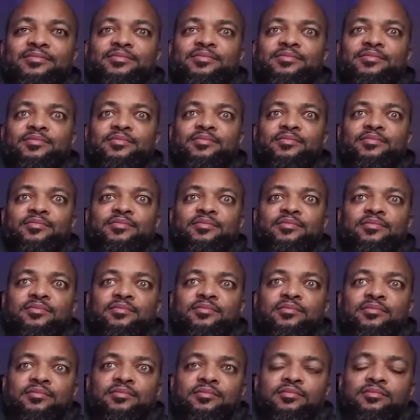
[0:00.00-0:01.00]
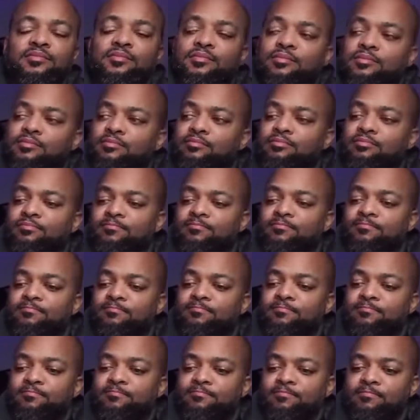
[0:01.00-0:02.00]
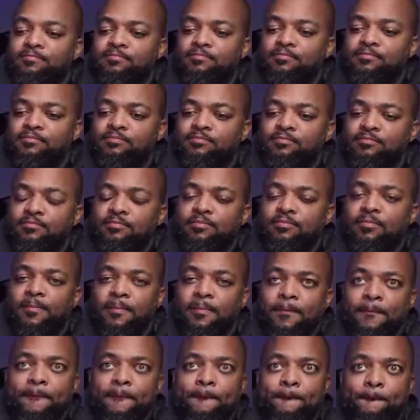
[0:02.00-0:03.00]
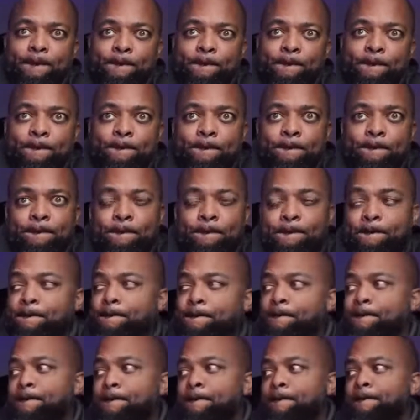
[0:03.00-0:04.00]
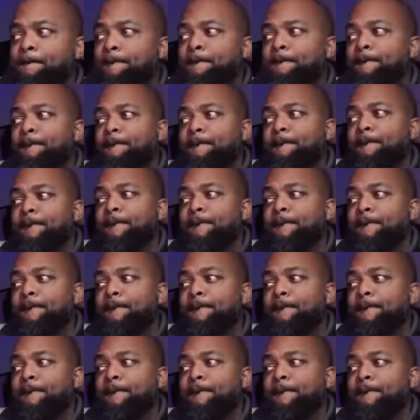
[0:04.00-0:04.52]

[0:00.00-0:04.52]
[no speech]